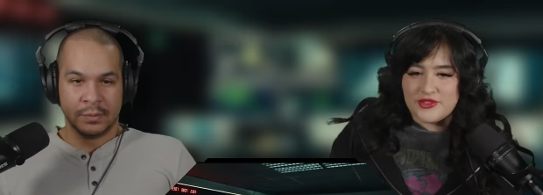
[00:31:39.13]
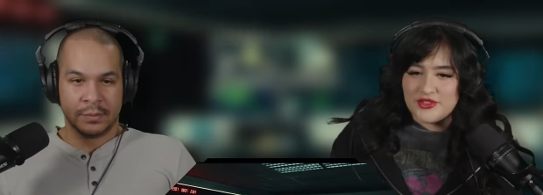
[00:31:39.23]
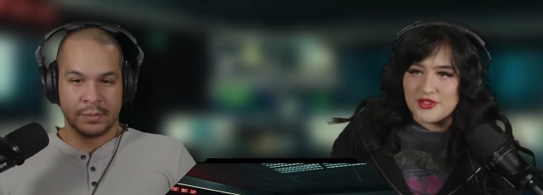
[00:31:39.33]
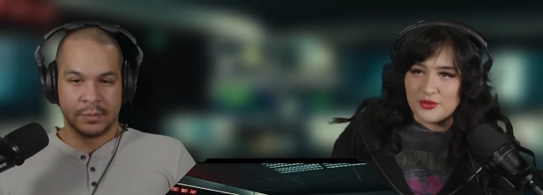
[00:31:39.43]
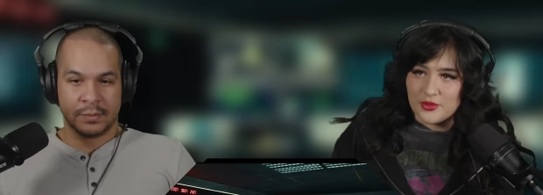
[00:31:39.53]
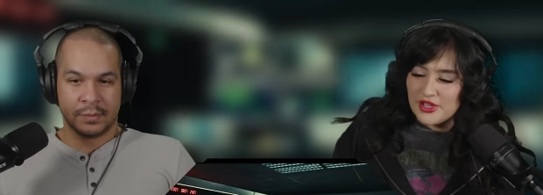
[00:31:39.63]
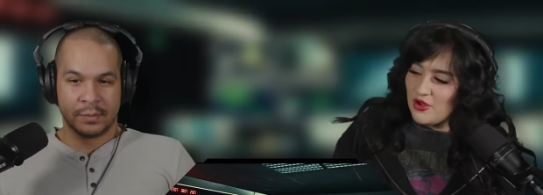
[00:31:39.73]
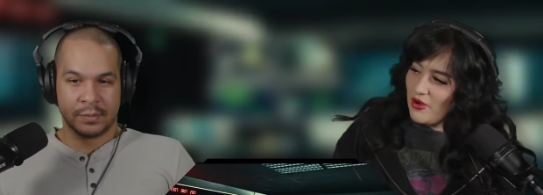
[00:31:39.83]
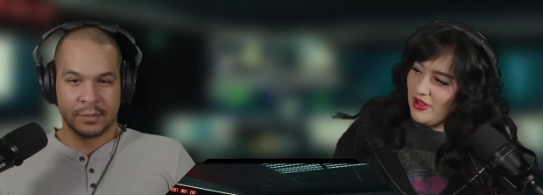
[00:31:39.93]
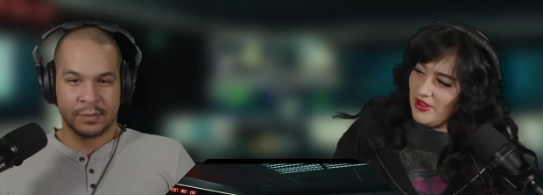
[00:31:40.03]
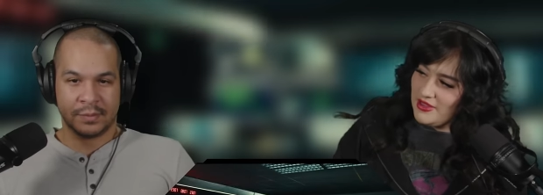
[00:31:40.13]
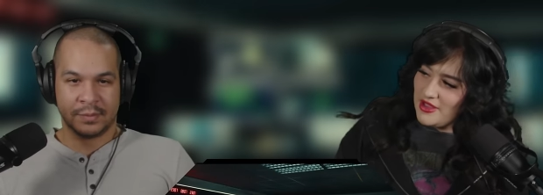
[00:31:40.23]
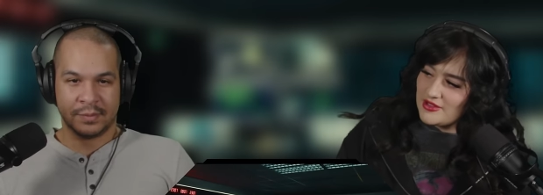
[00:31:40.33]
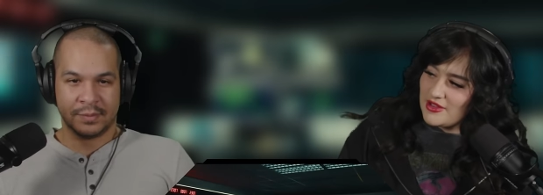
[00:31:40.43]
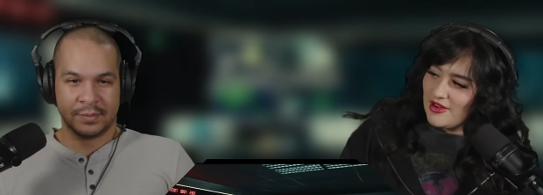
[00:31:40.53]
Speaker 1: see the recoil on
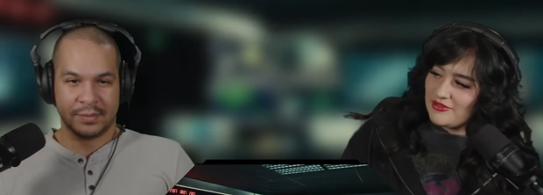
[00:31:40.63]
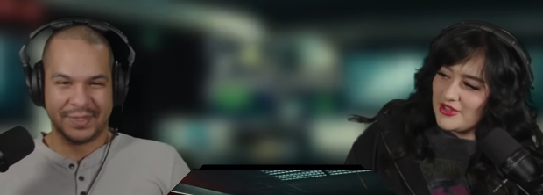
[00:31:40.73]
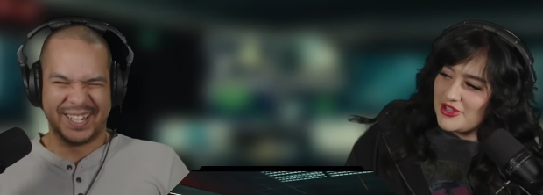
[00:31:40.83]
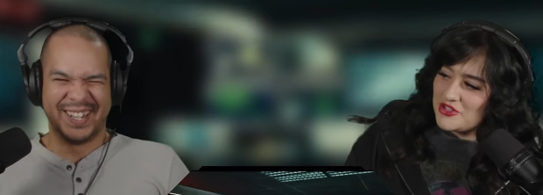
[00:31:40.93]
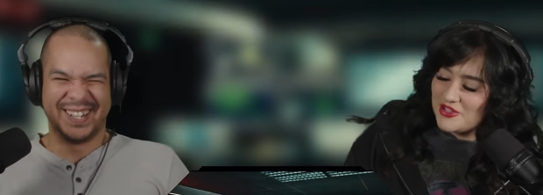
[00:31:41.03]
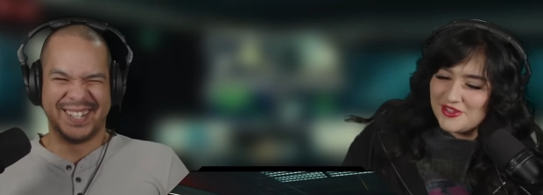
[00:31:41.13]
that starfish?